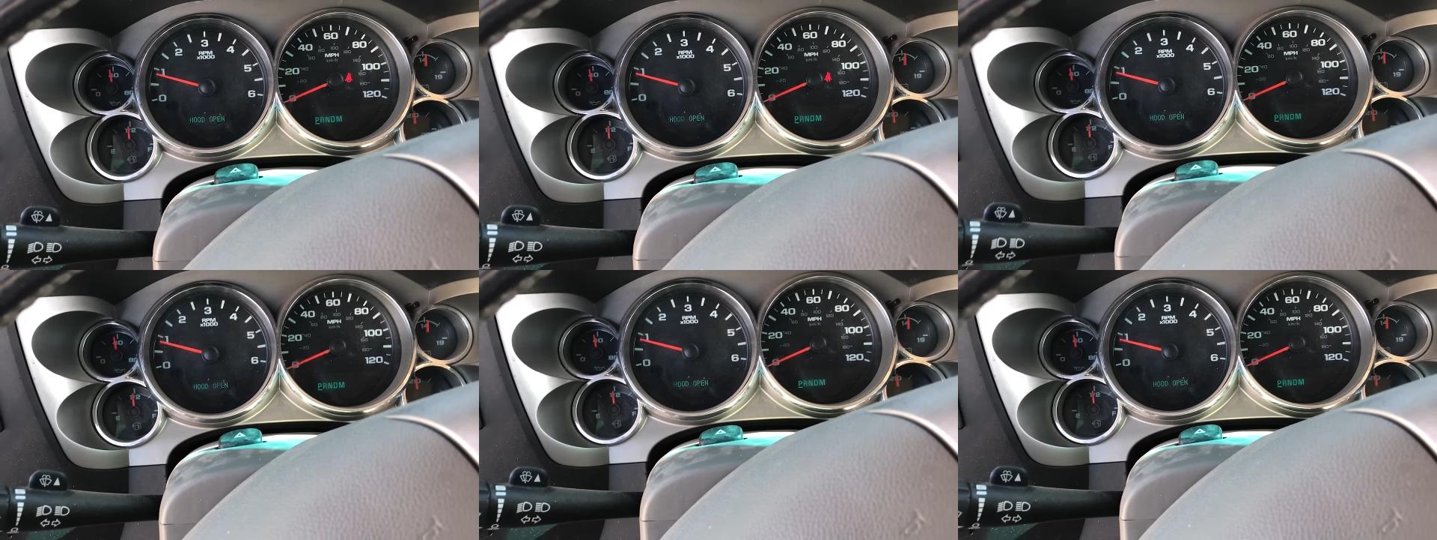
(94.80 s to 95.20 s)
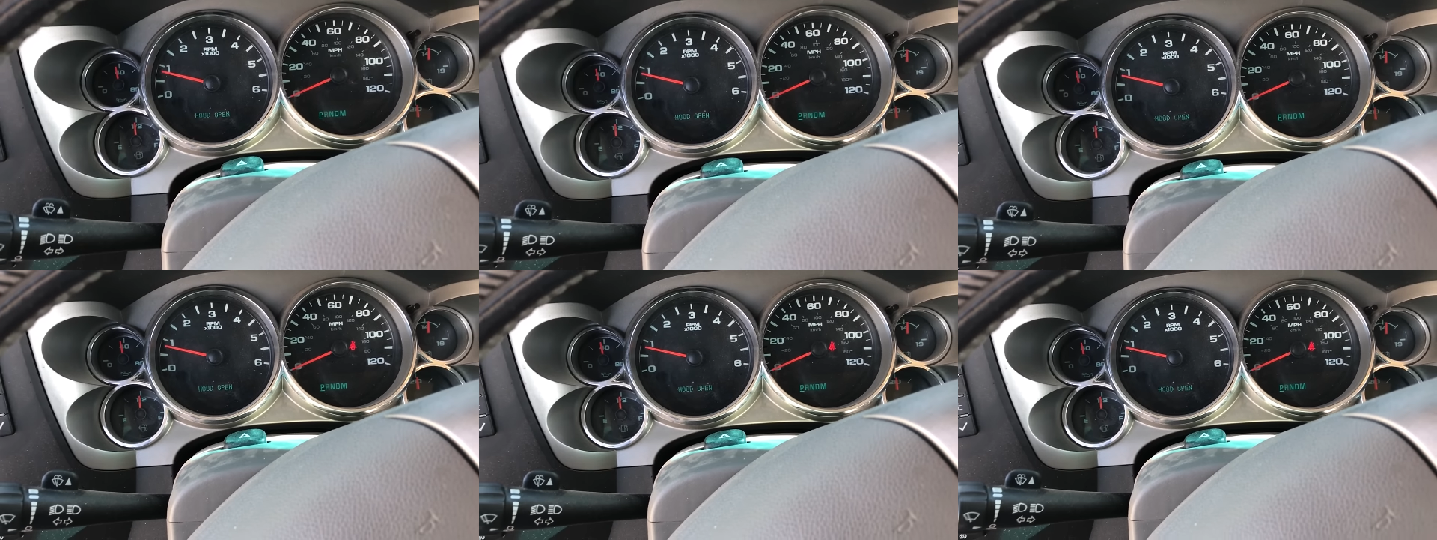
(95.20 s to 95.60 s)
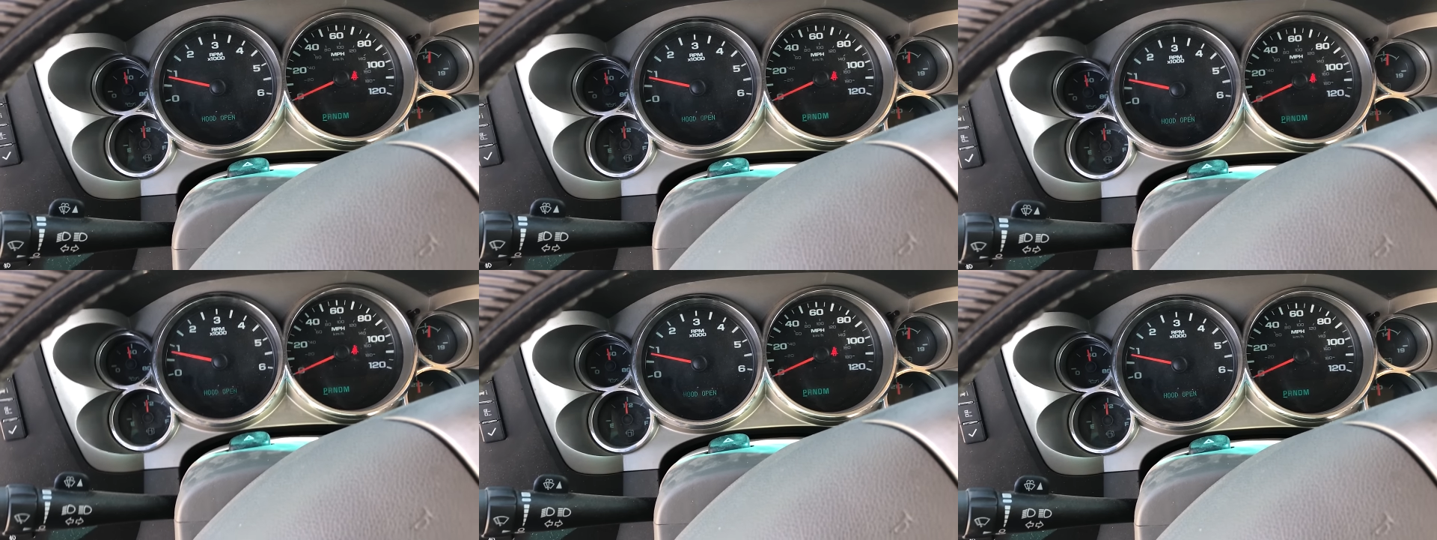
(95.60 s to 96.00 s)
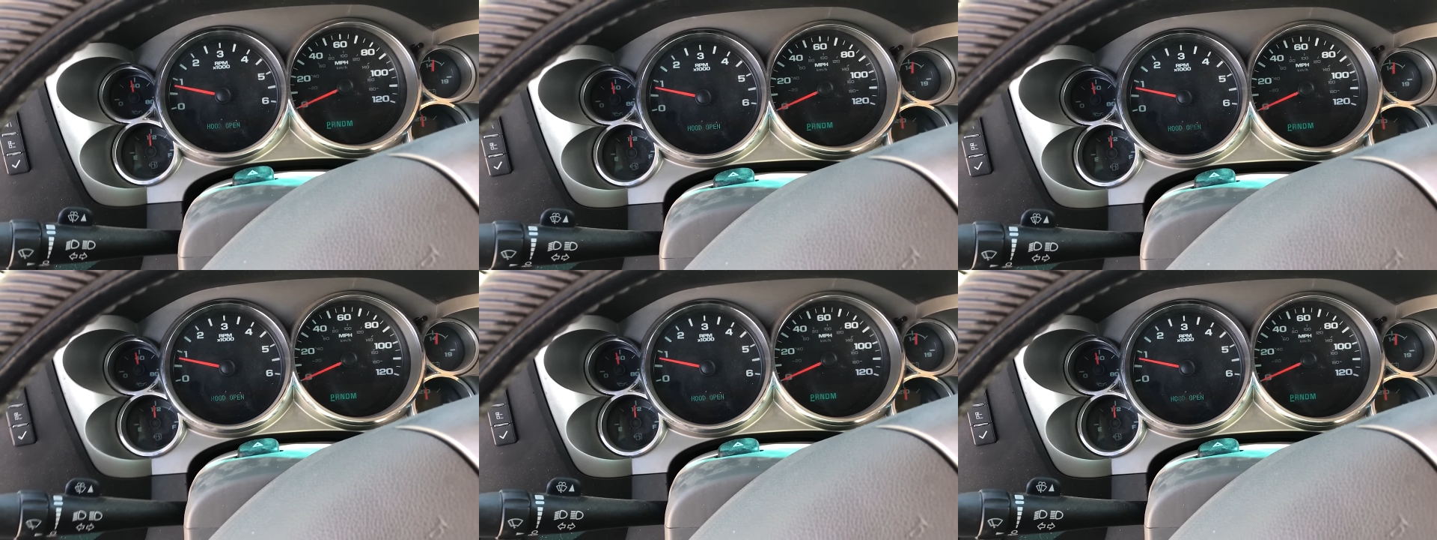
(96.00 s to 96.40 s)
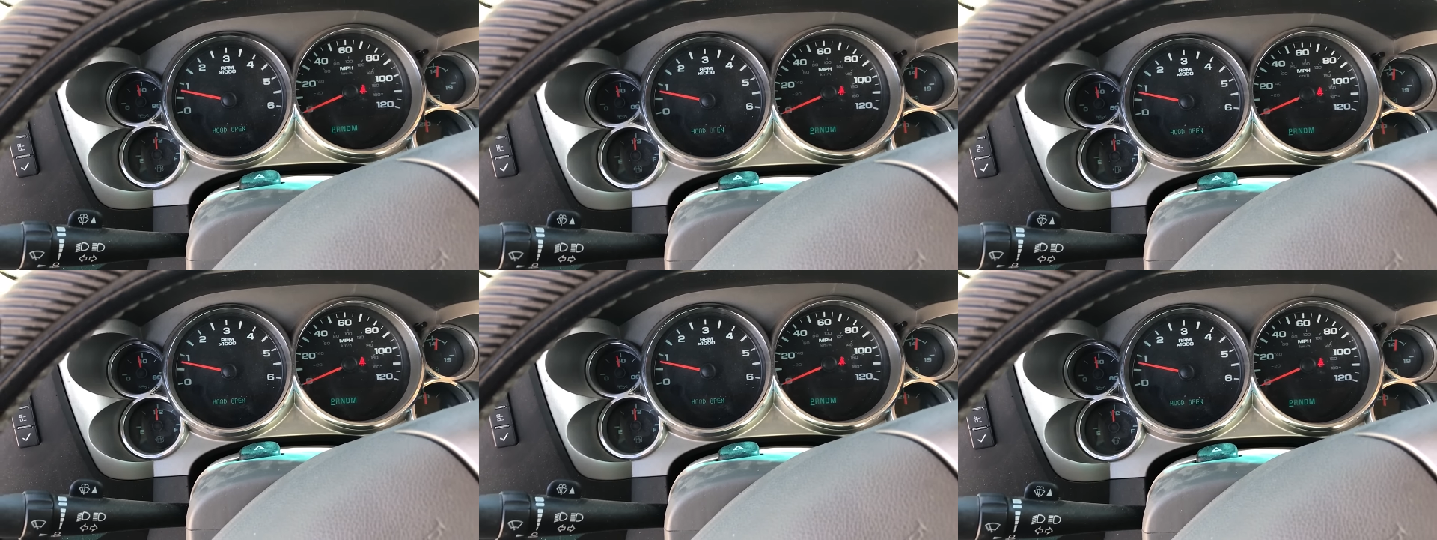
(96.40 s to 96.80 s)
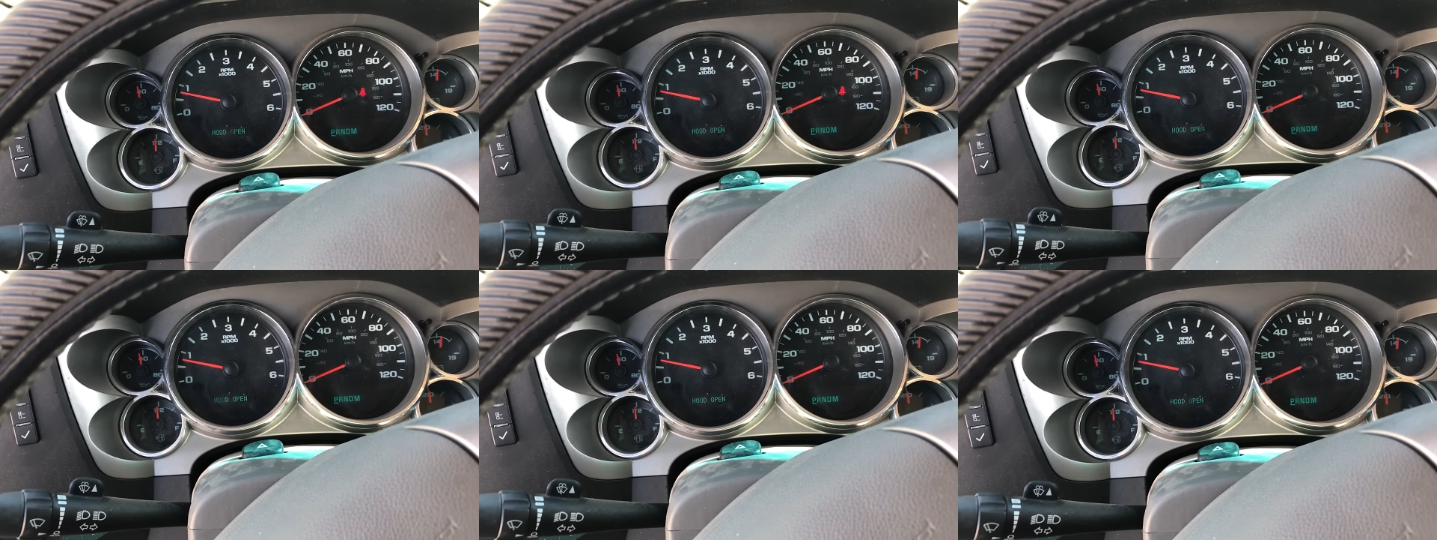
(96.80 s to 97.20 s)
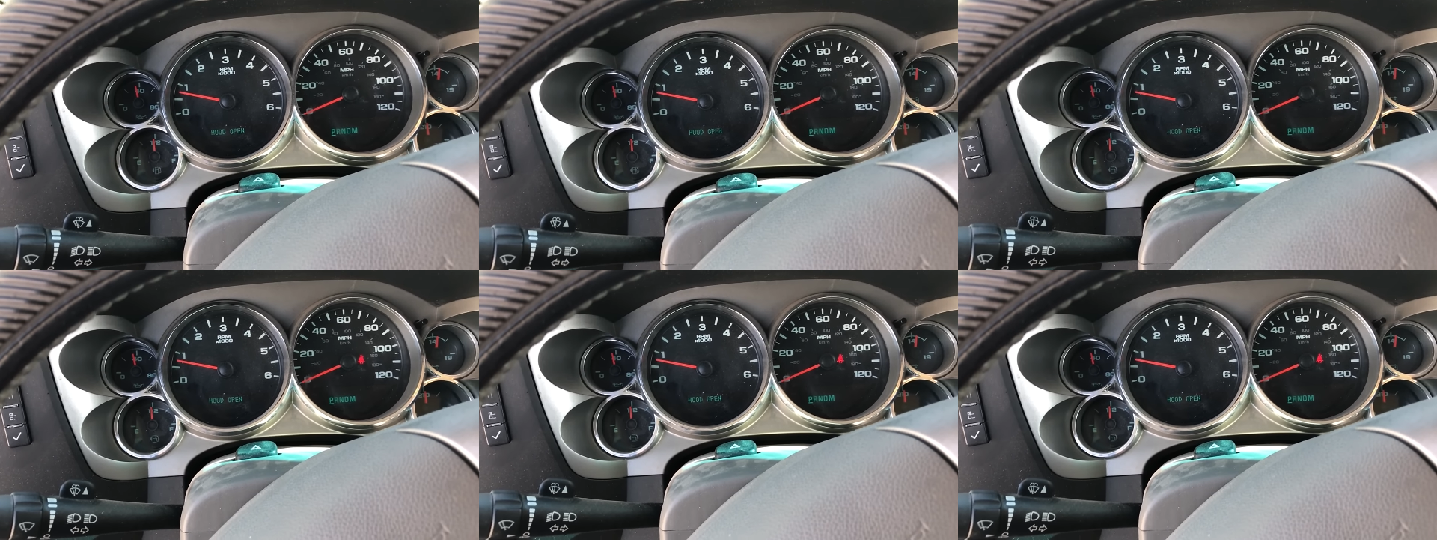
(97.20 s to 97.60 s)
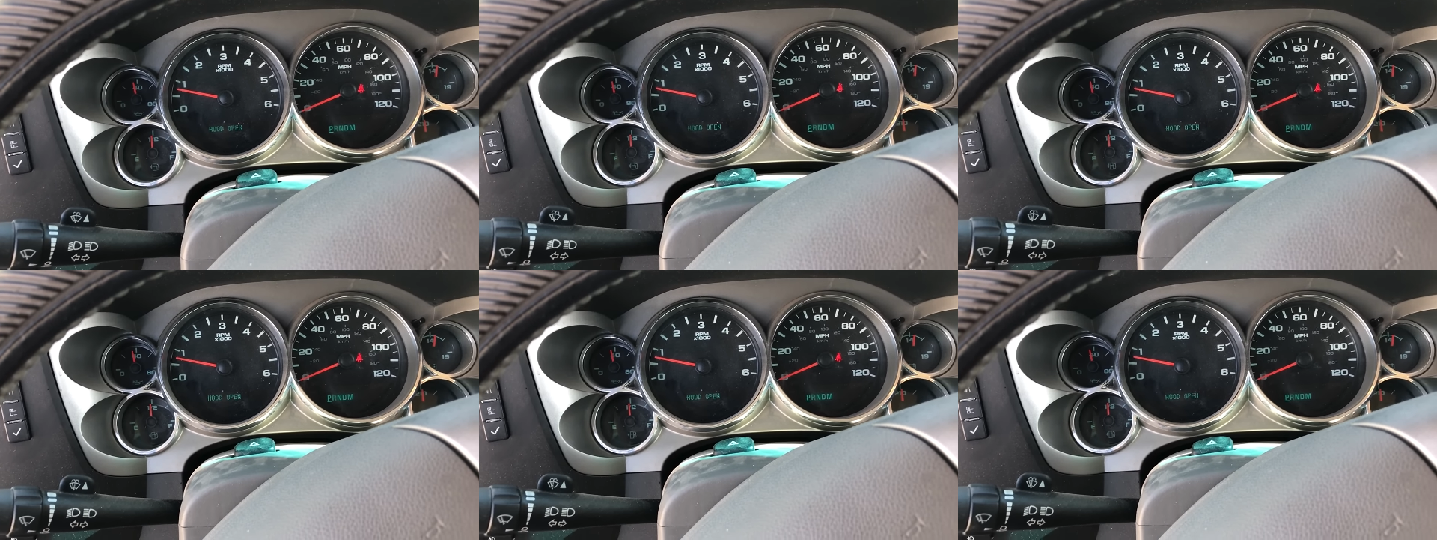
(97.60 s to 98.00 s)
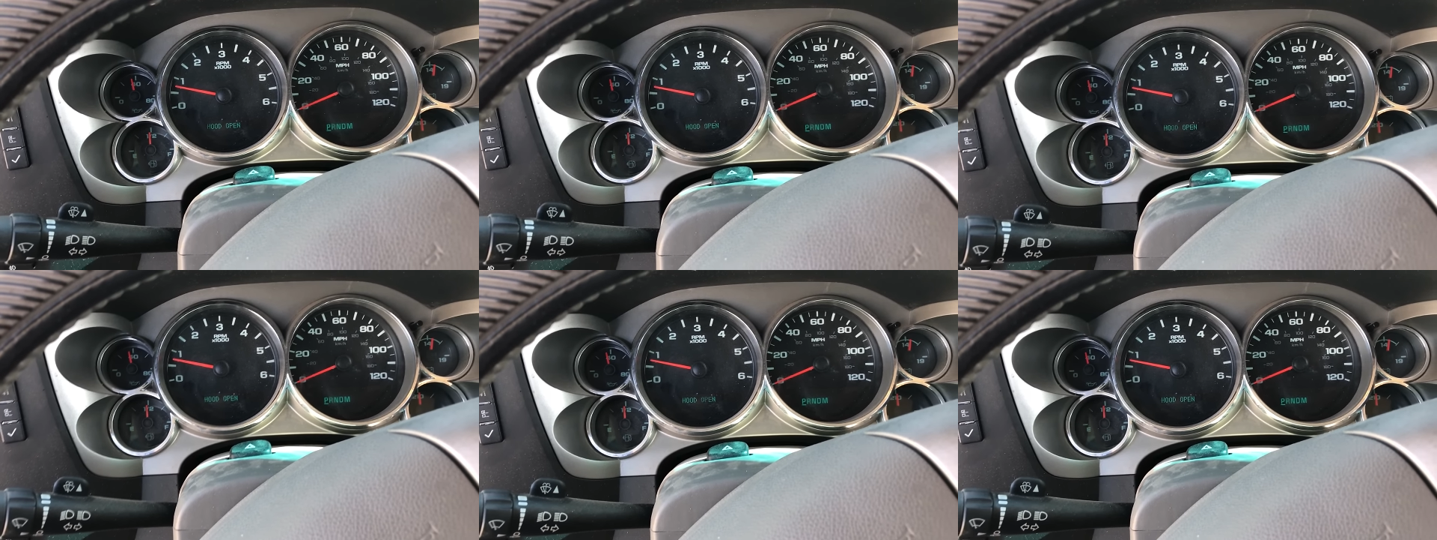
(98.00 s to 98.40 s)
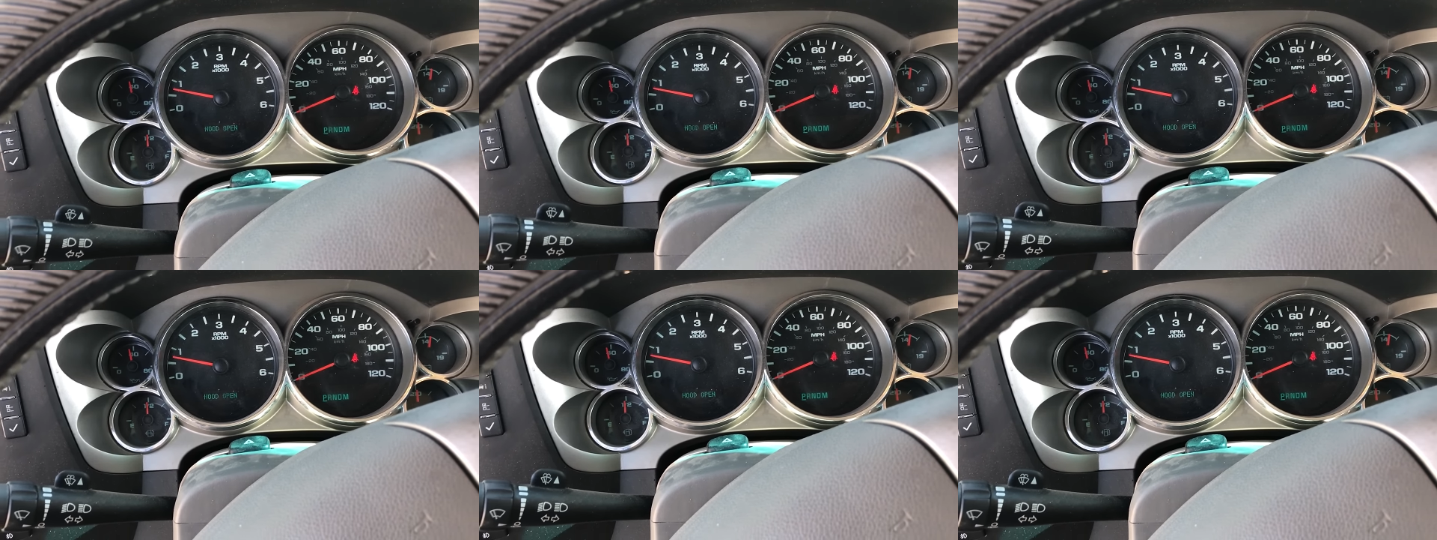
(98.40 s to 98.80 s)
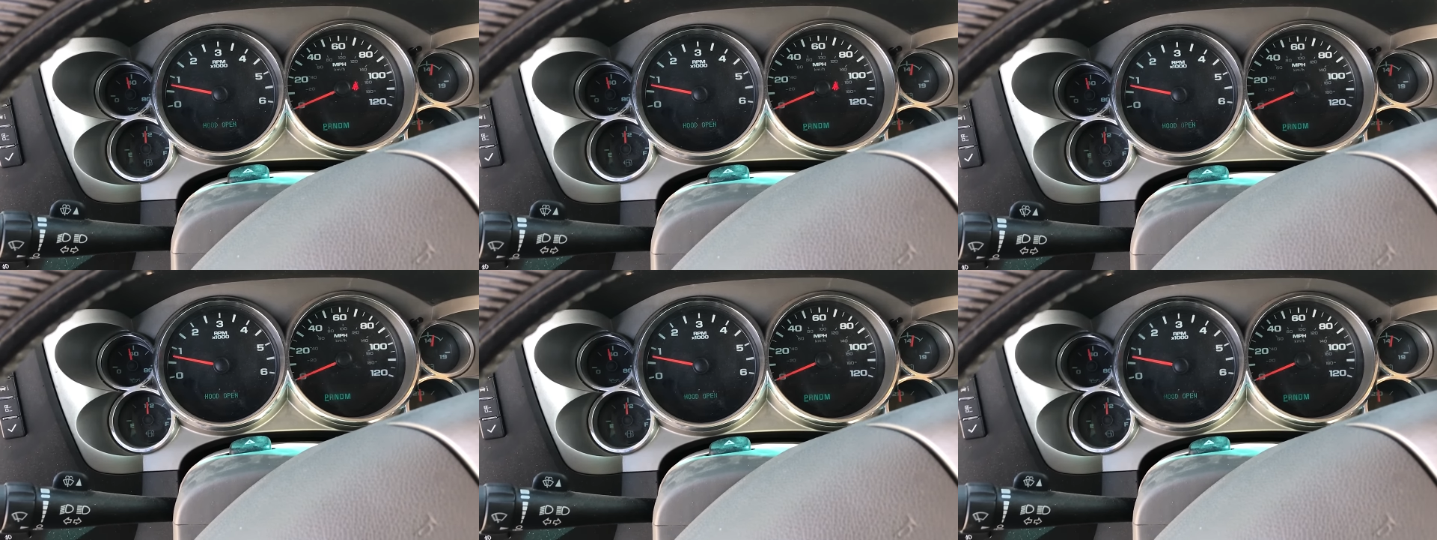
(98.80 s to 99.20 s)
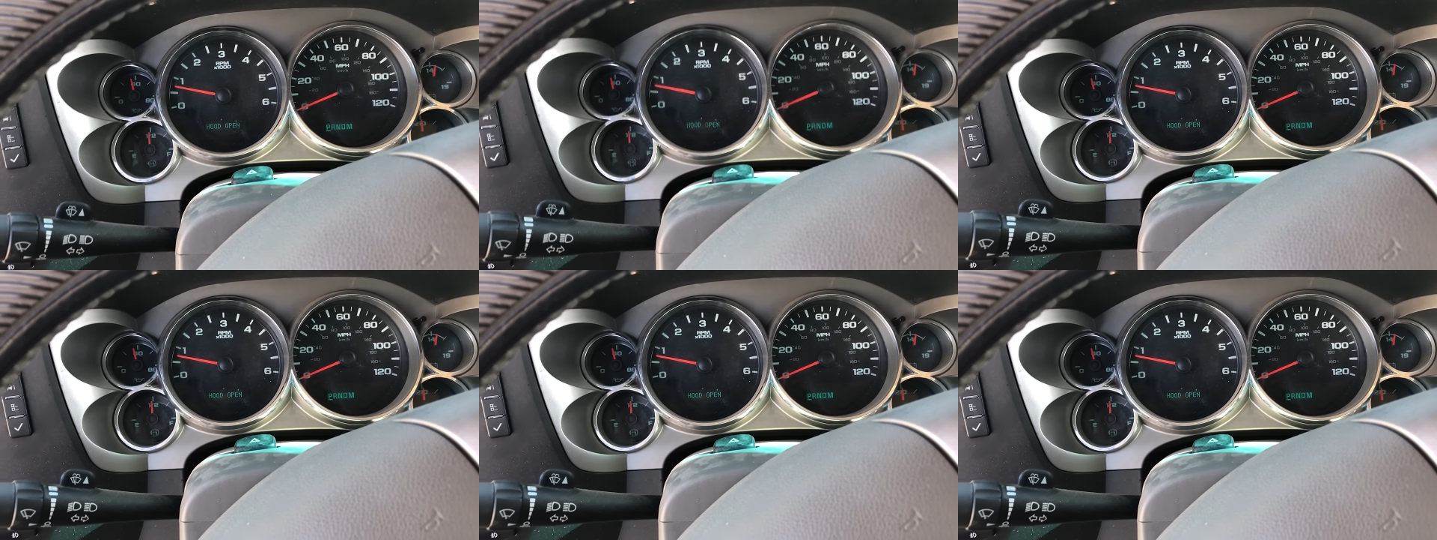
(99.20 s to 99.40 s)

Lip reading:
No face is visible, so there are no lips to read.